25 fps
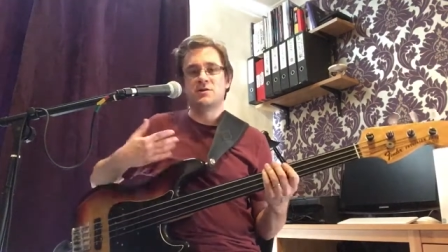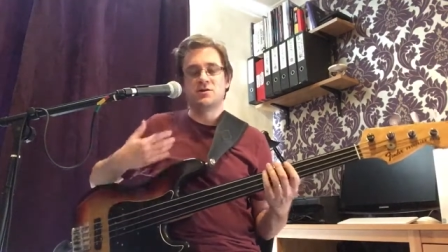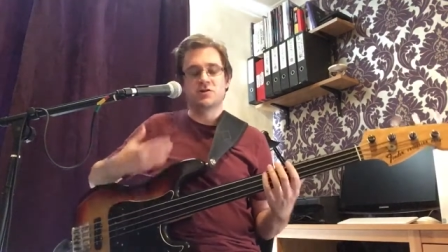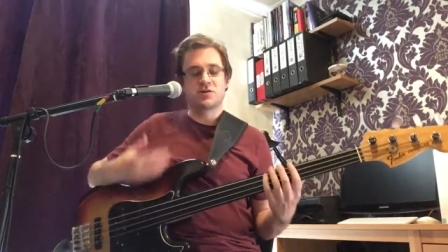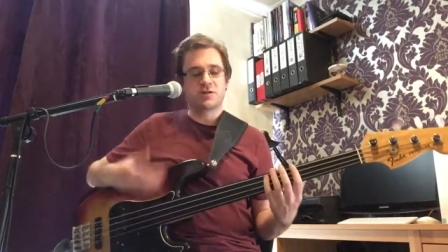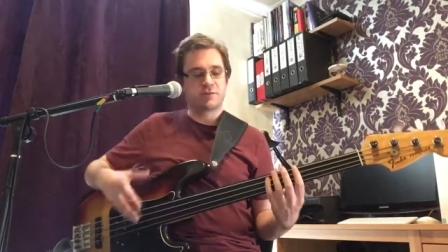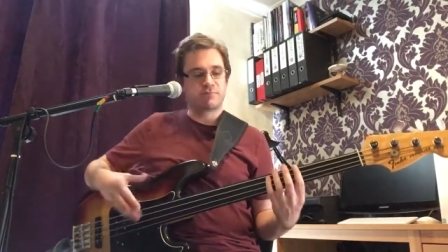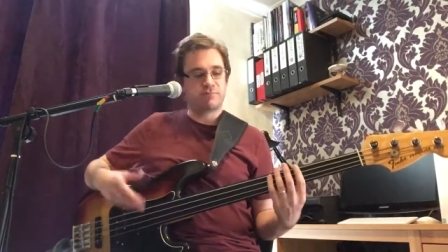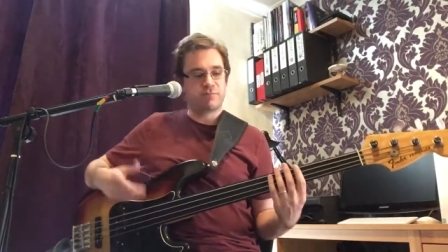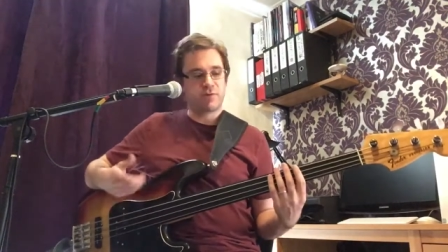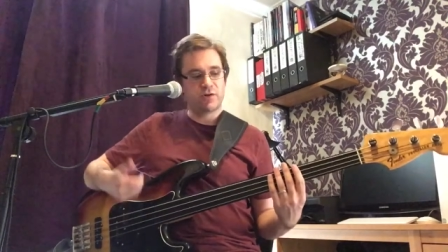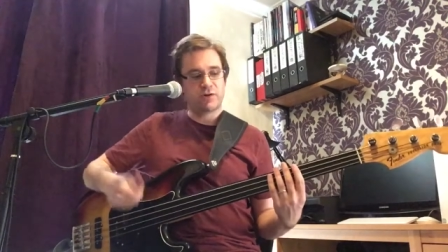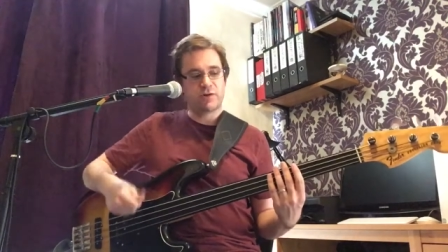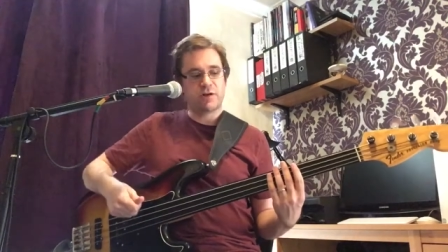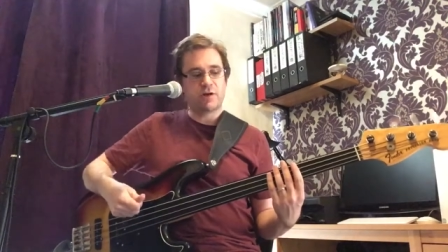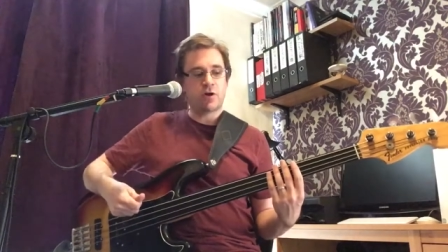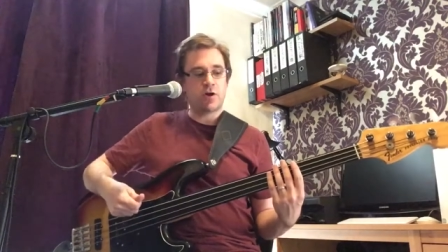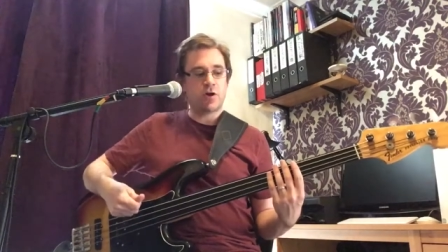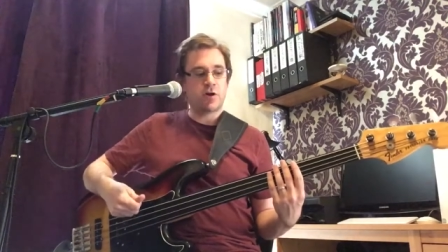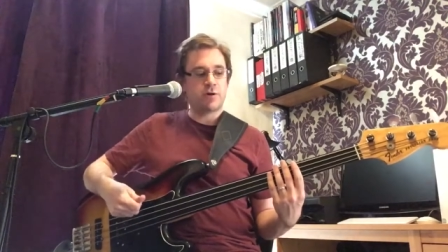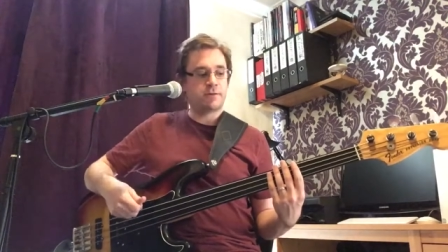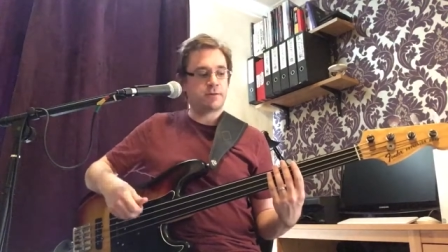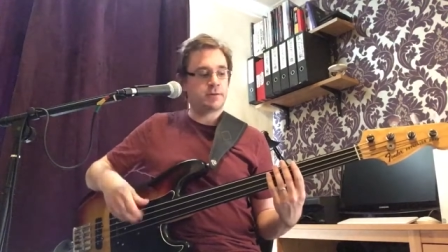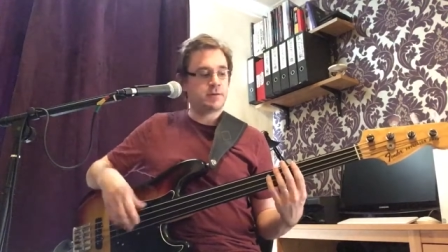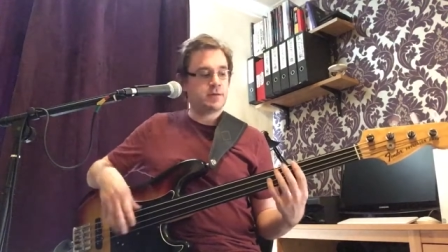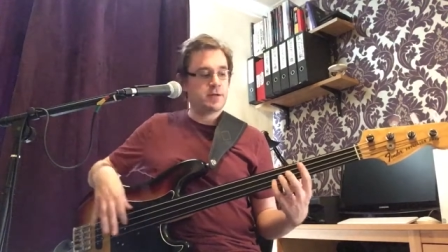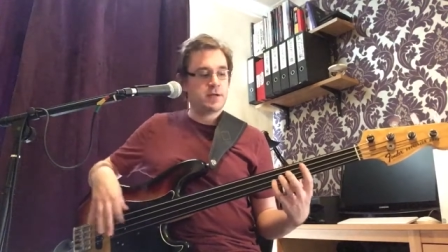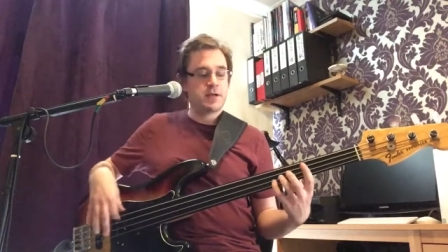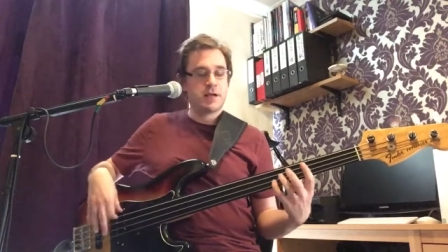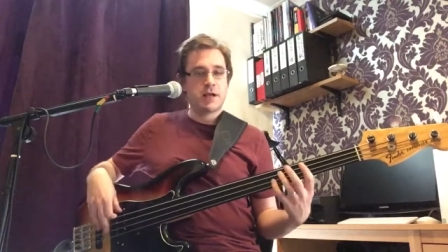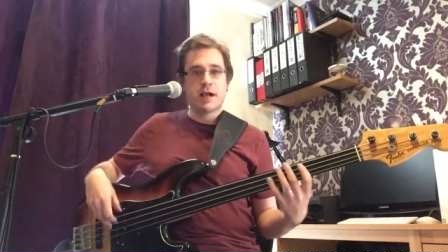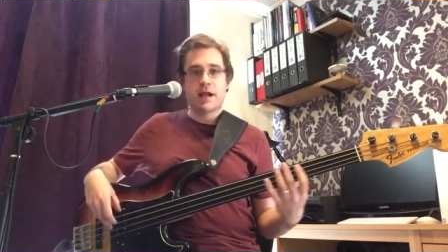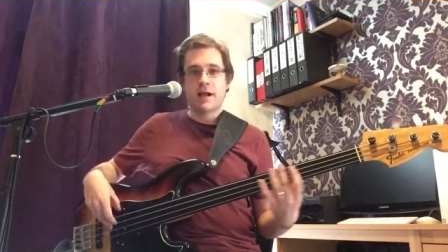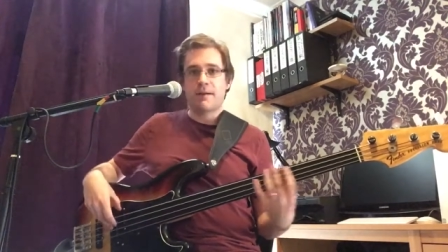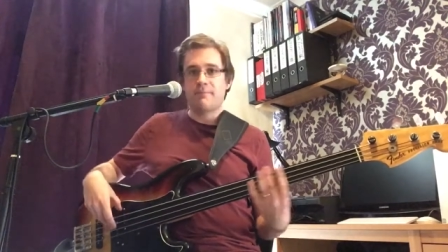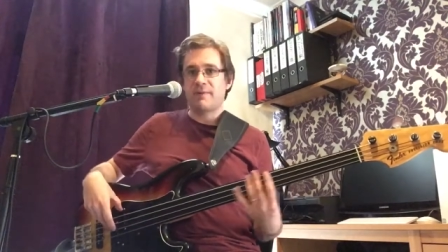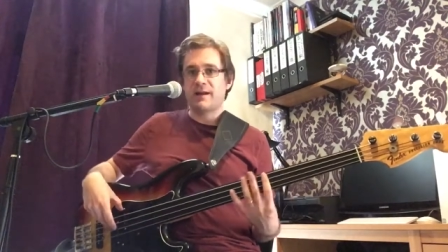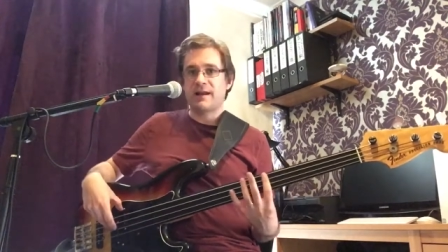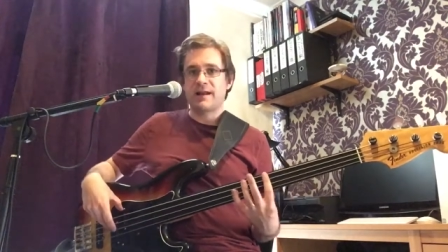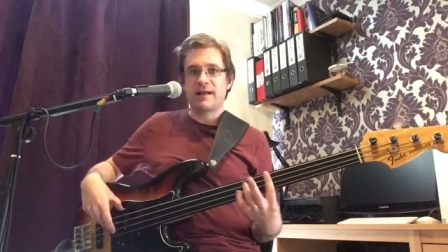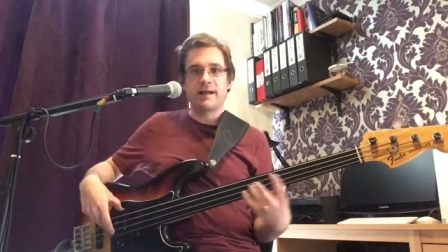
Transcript: just put it on and play